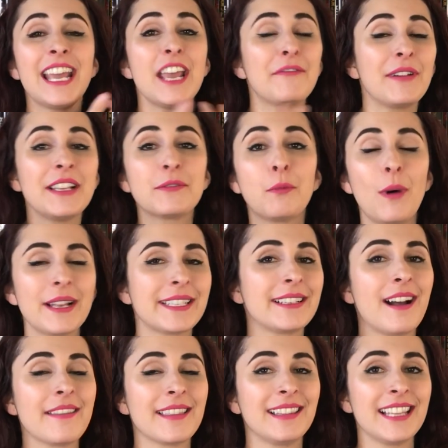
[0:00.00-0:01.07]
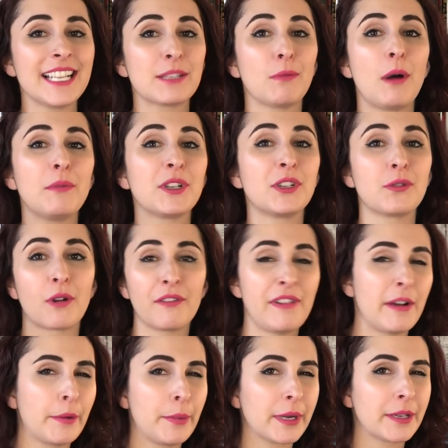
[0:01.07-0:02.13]
If it wasn't on the list, what was your
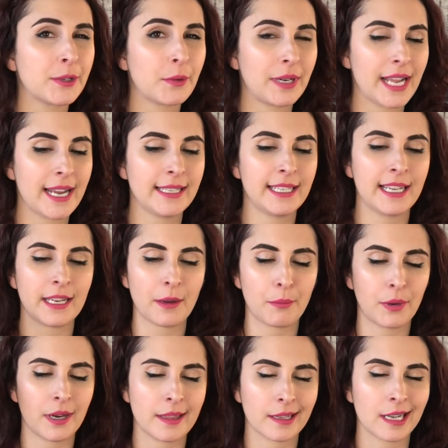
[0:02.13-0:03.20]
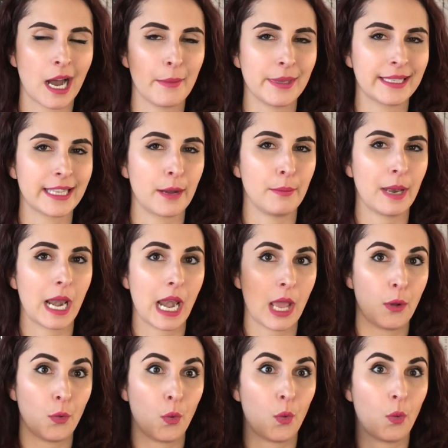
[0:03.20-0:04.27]
favorite book of 2018? Put it in the comments down
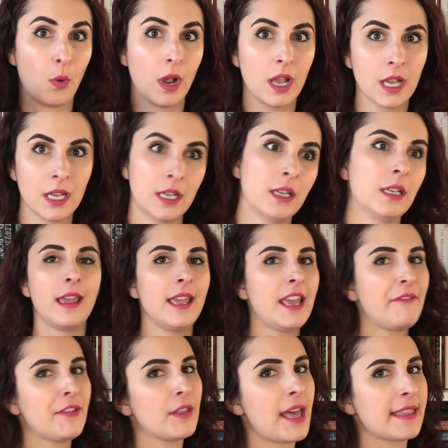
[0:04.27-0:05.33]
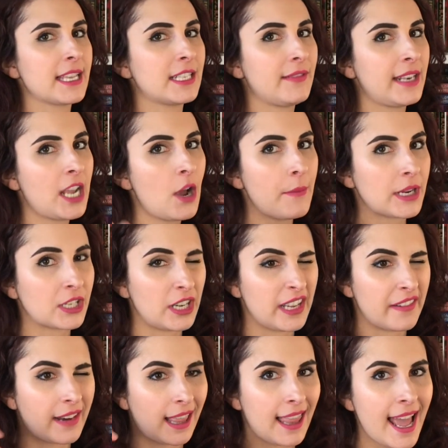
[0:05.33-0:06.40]
below. If you like this video, make sure you
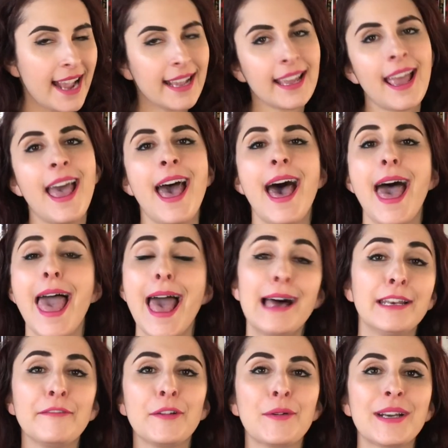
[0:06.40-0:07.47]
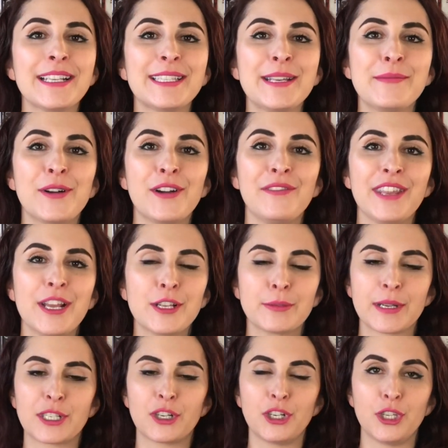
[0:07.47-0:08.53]
give it a like. And if you want to see more videos,
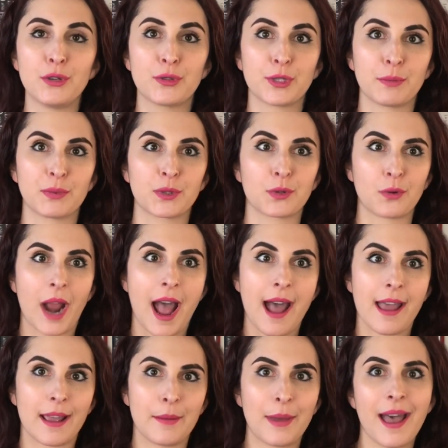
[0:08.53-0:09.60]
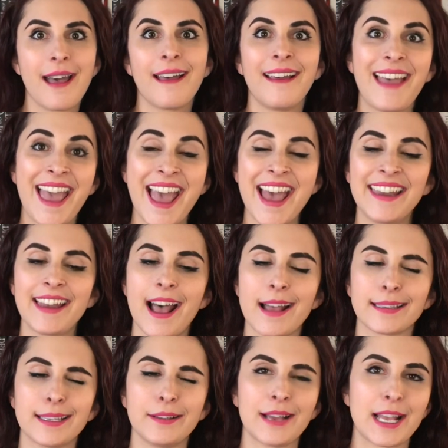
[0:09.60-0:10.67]
make sure you subscribe and
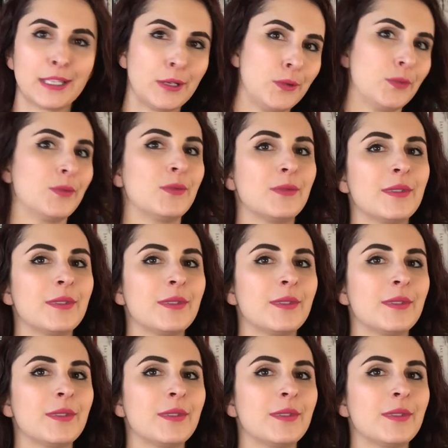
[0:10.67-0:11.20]
I'll see you guys soon.